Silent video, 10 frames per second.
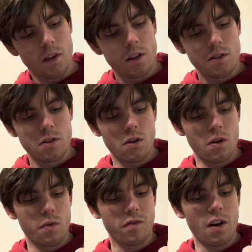So then
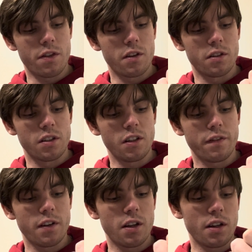we've got the
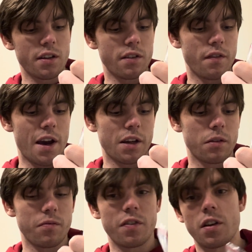T-fitting, the vacuum
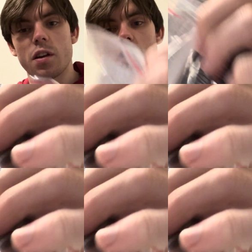fitting.